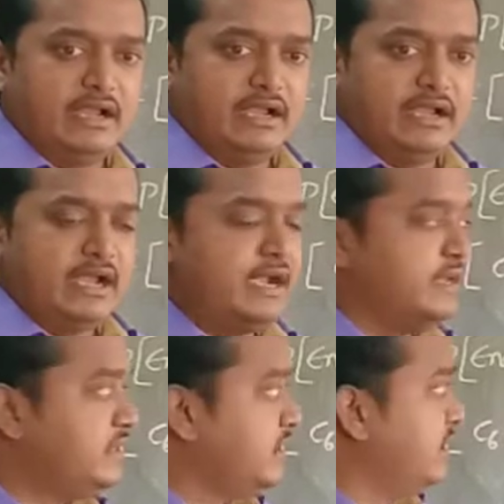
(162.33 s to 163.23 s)
and
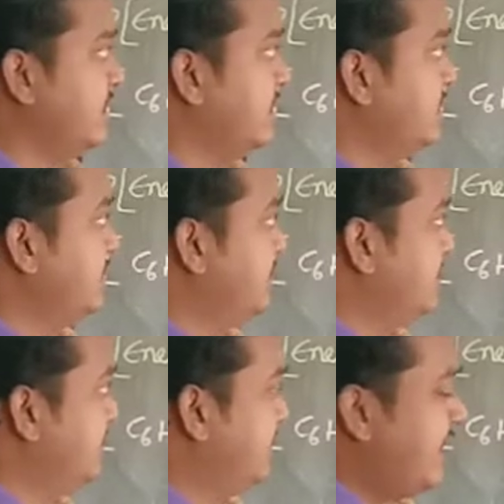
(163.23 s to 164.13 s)

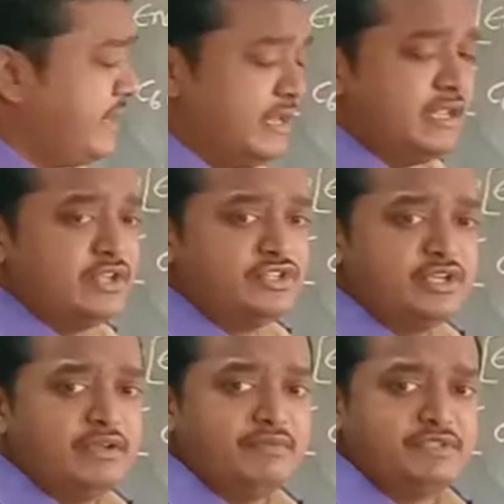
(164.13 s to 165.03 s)
that
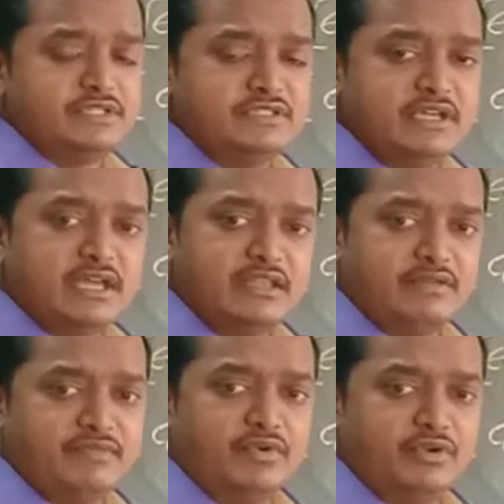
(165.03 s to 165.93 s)
energy which is there in the
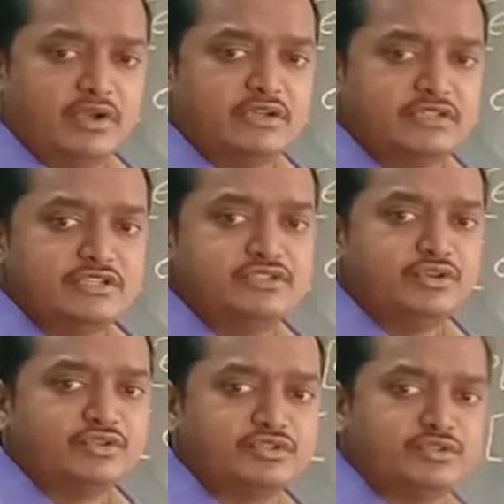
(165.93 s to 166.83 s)
photons is
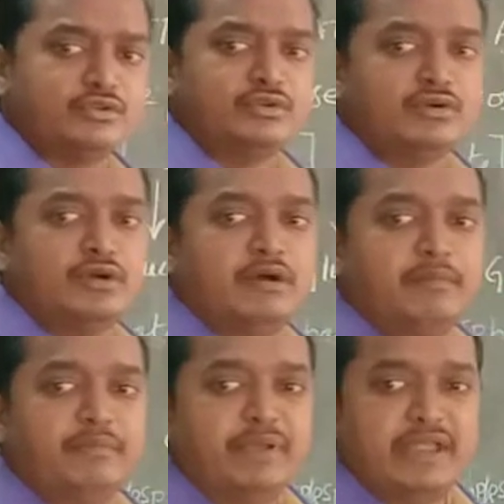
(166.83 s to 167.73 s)
used to
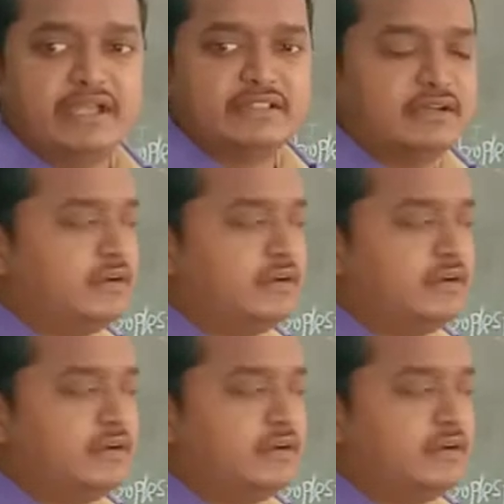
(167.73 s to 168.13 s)
break the